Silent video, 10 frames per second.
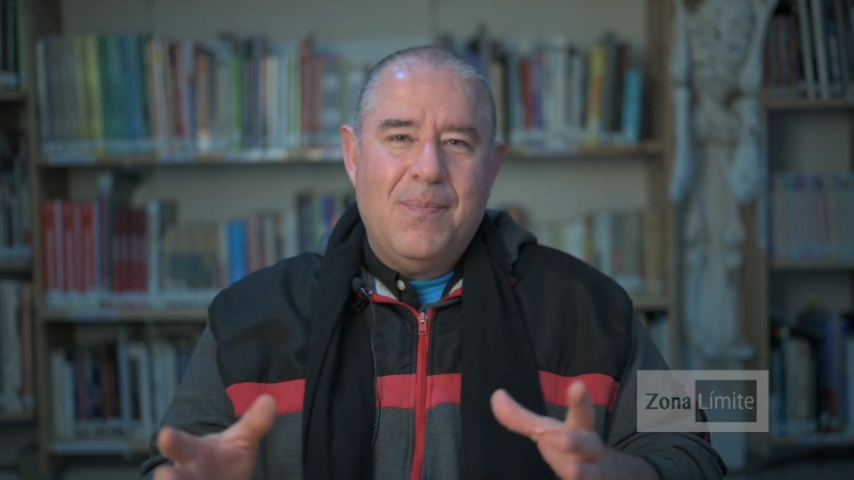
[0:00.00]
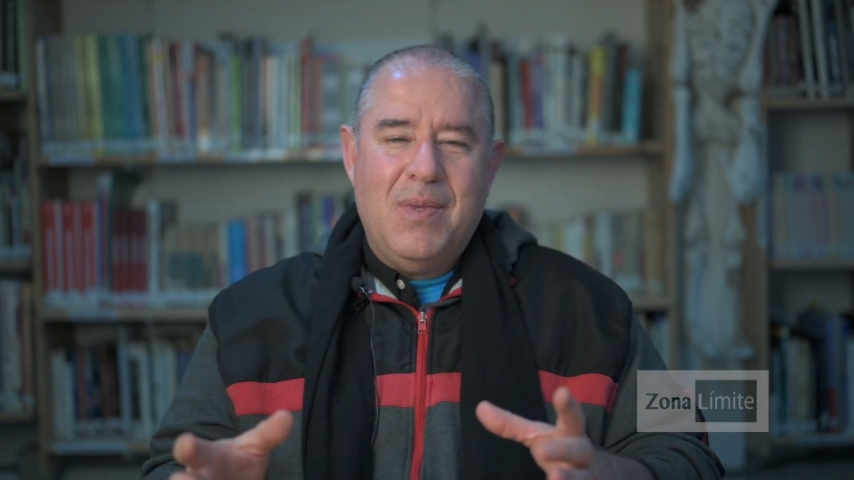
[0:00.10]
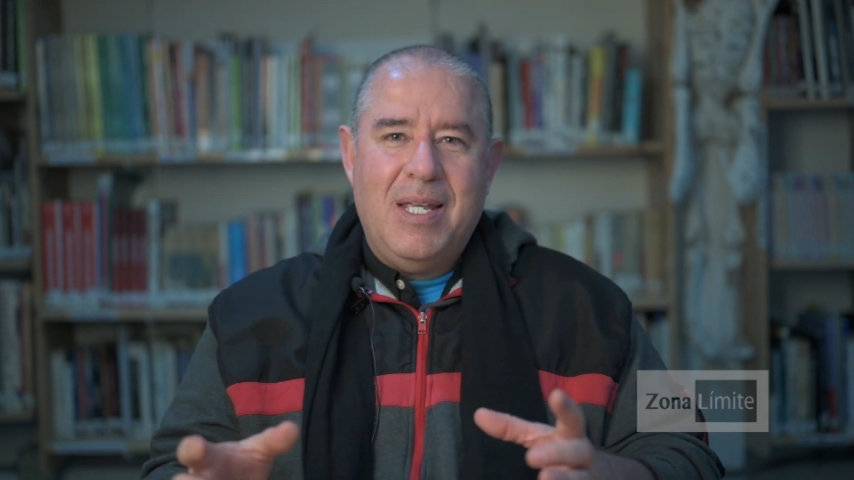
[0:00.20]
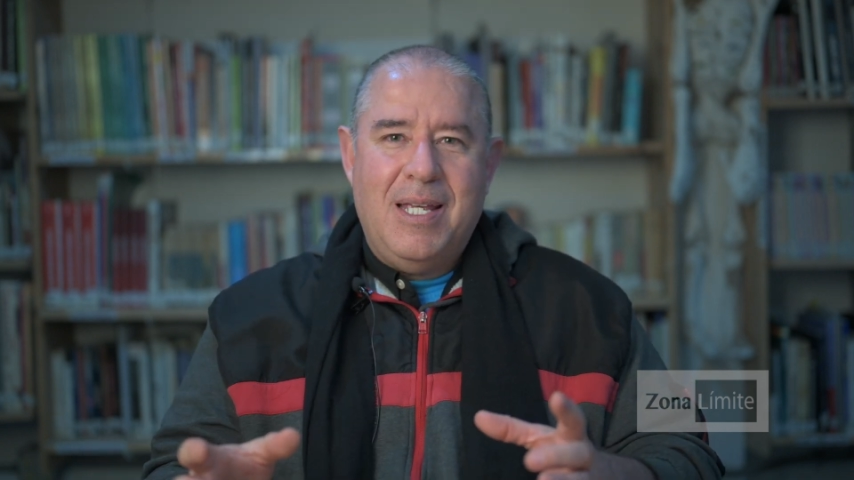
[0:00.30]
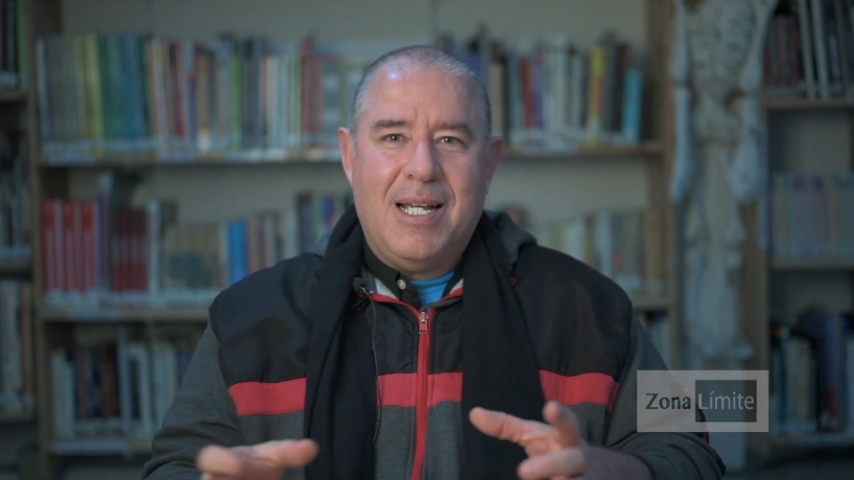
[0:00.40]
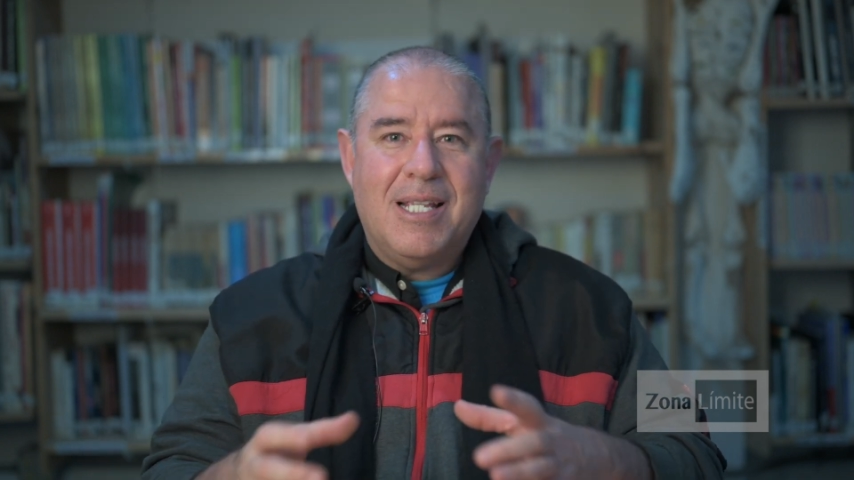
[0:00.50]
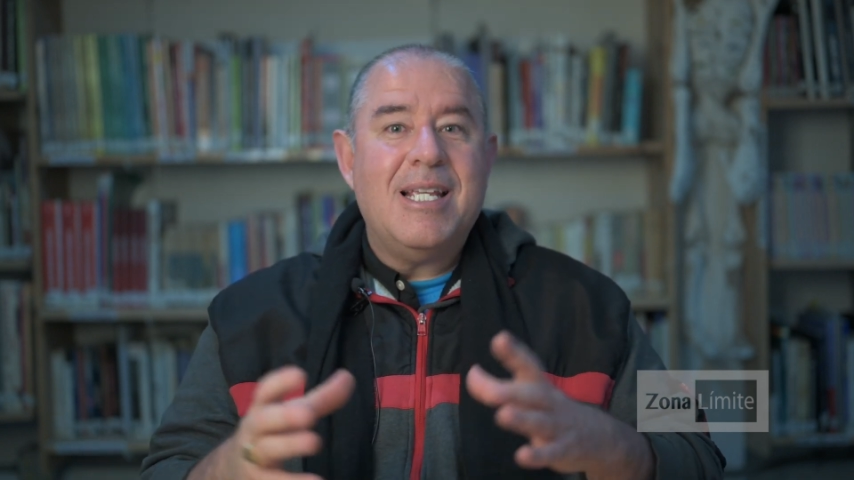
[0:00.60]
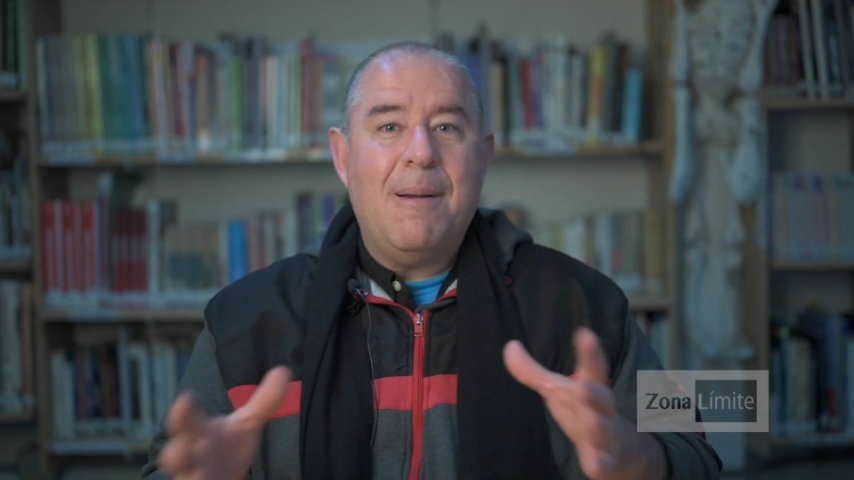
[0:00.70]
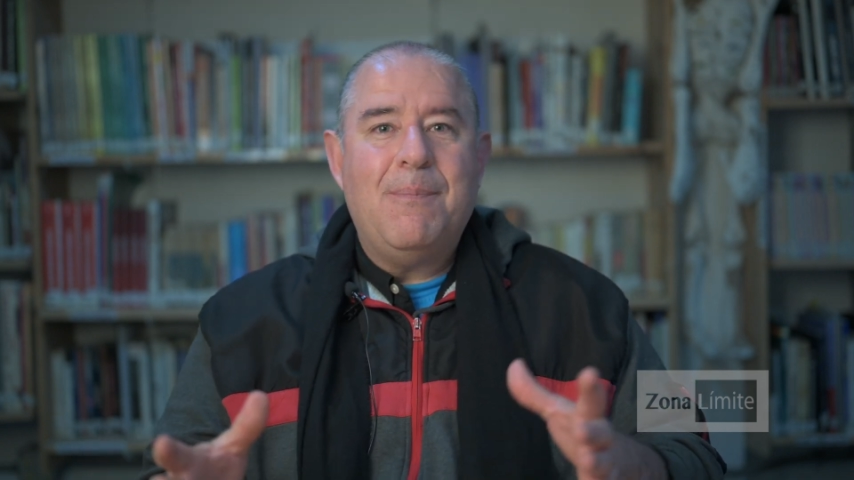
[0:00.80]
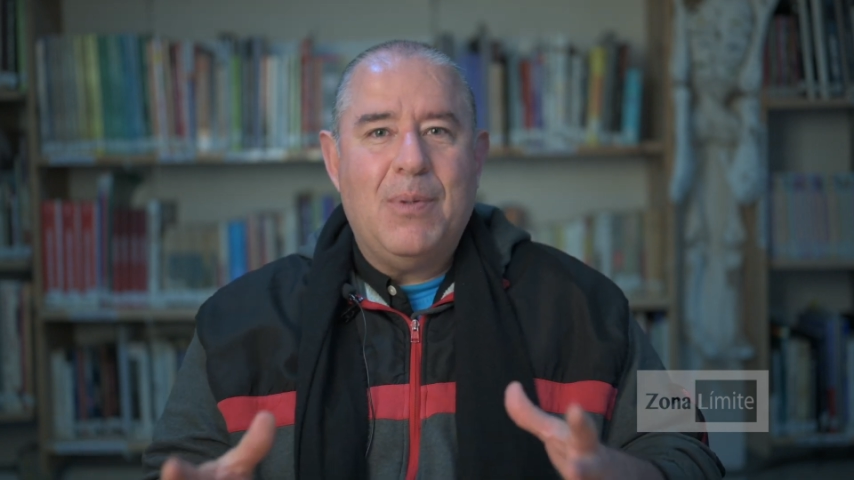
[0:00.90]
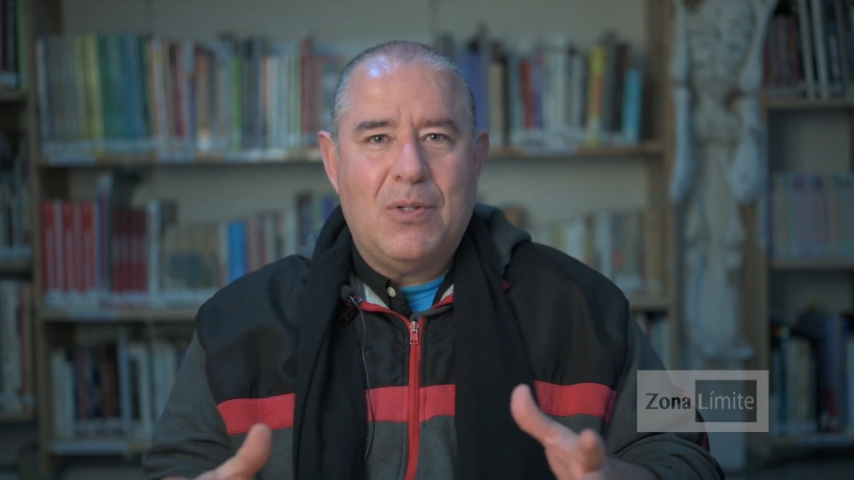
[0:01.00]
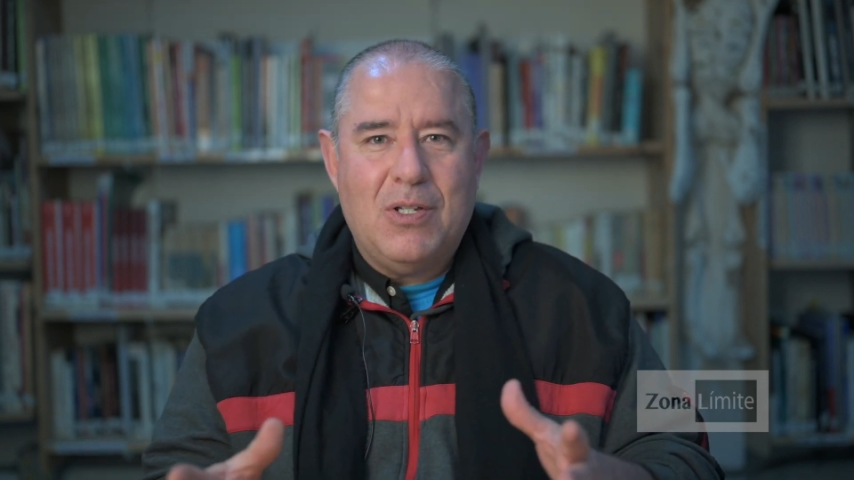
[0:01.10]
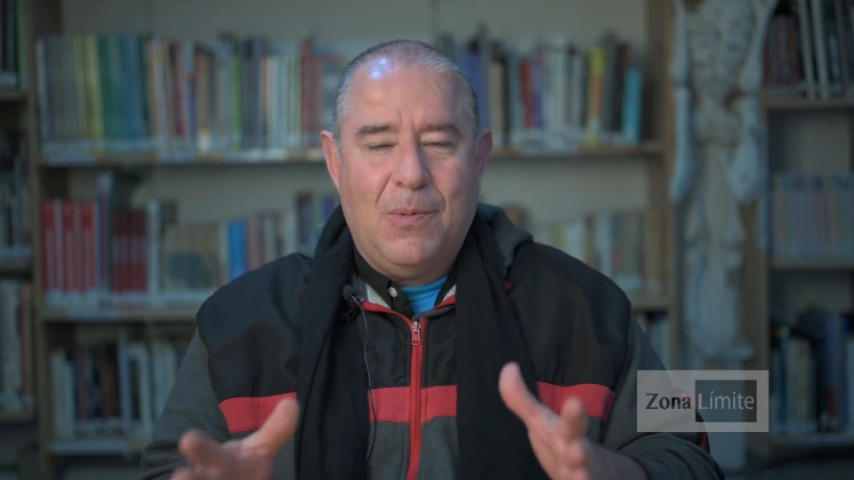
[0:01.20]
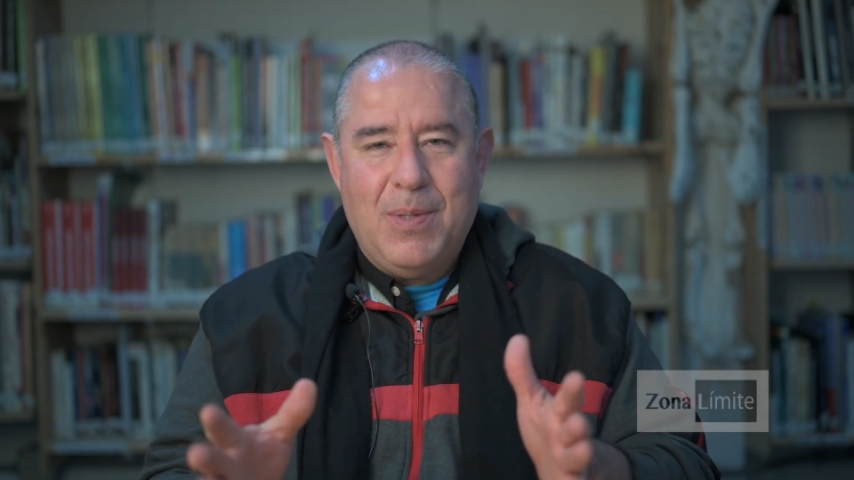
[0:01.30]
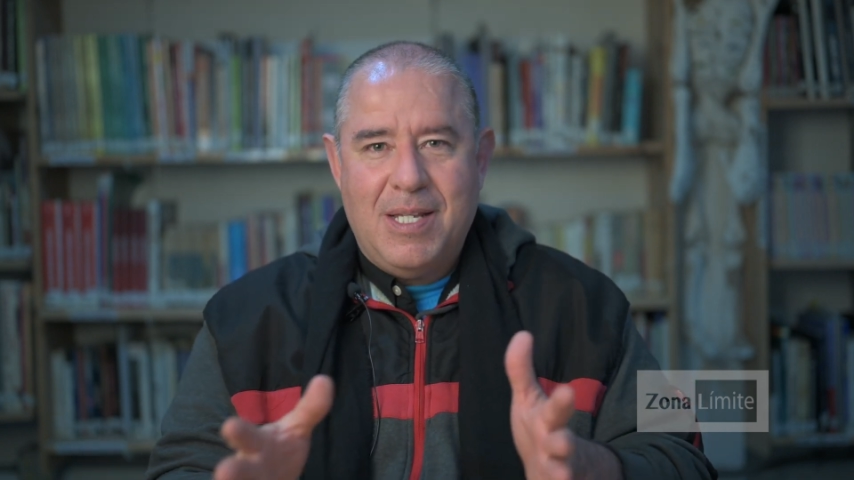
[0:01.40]
the
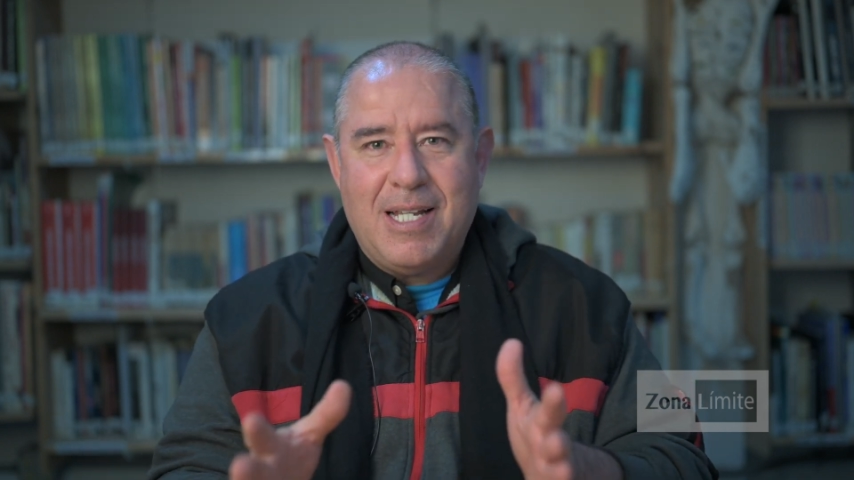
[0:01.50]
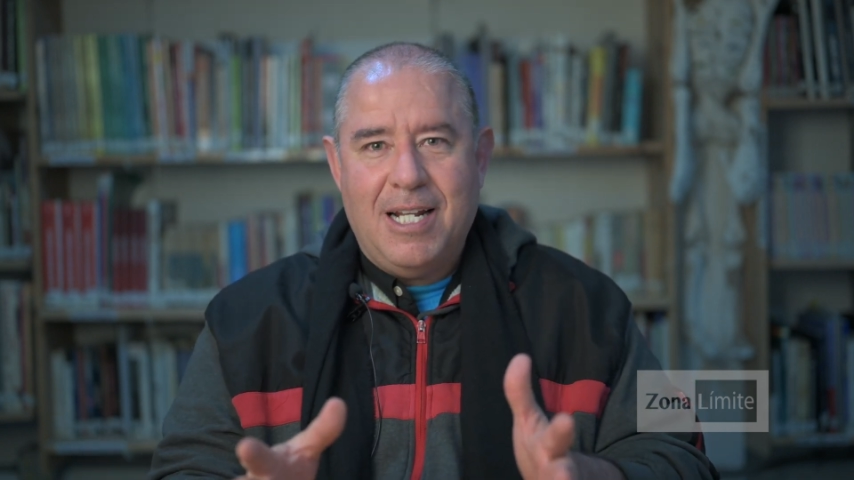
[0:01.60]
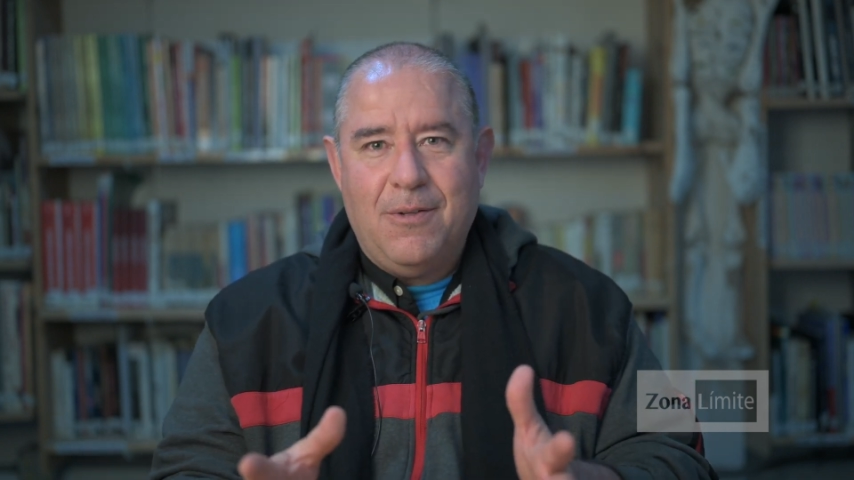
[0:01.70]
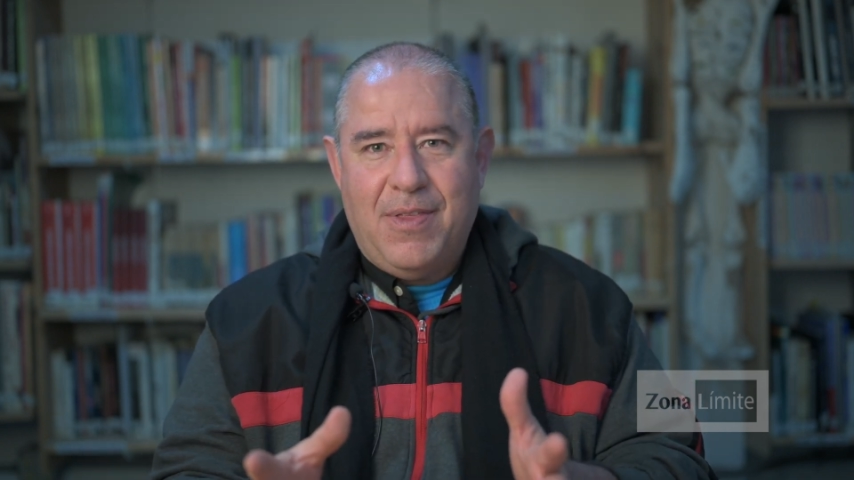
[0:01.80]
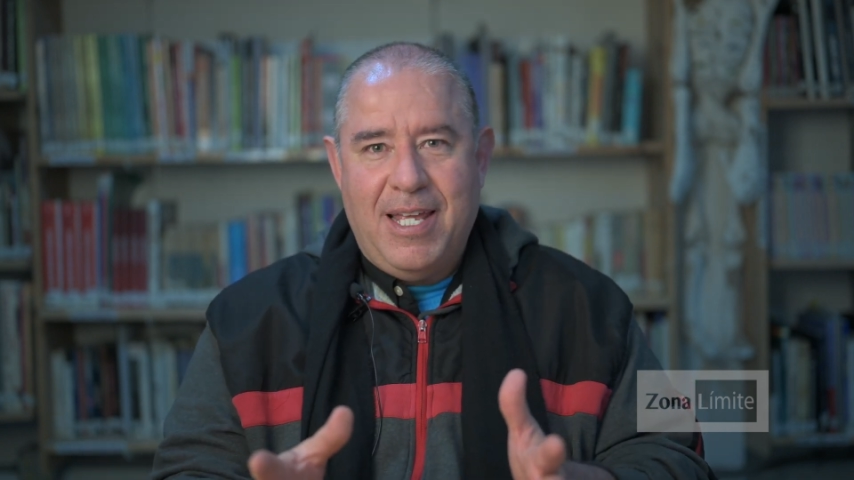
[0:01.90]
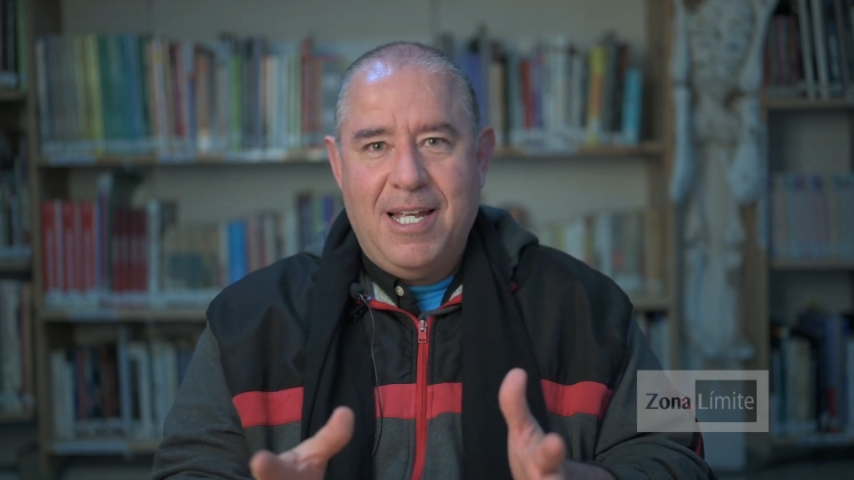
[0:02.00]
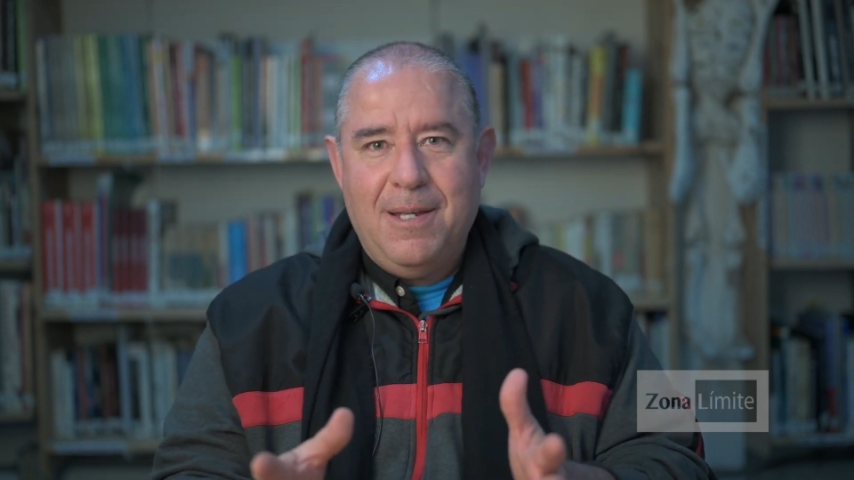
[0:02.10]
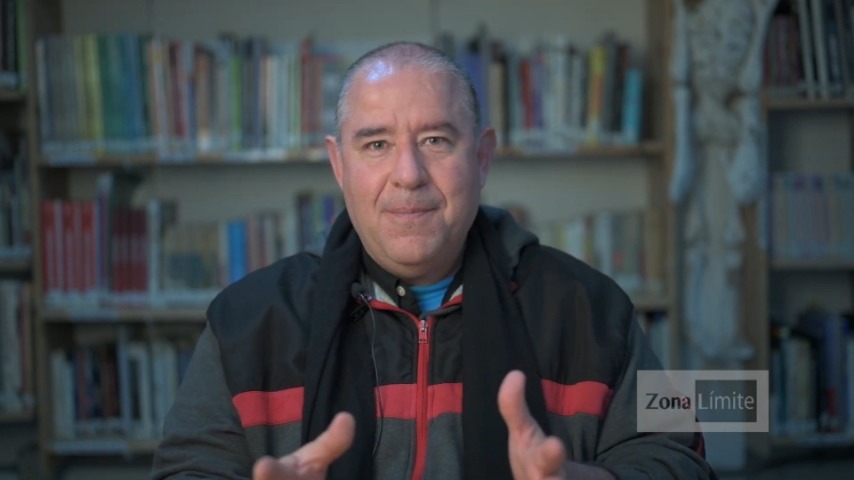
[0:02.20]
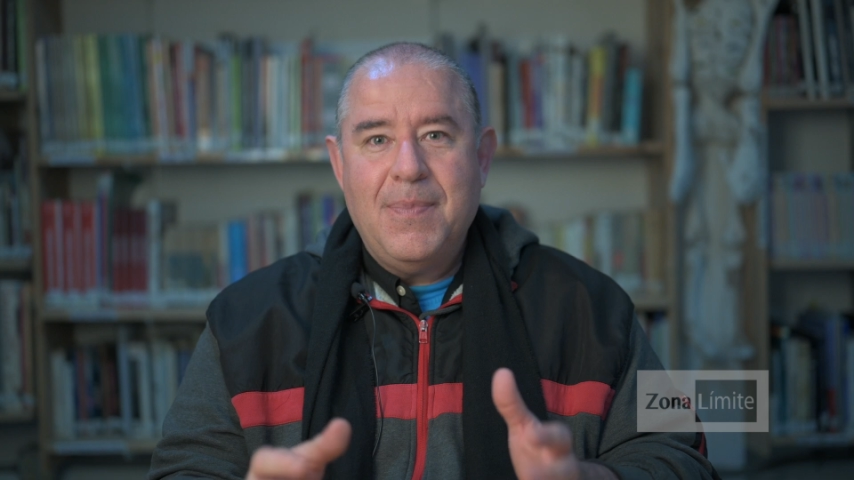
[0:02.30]
examples of this kind of thing,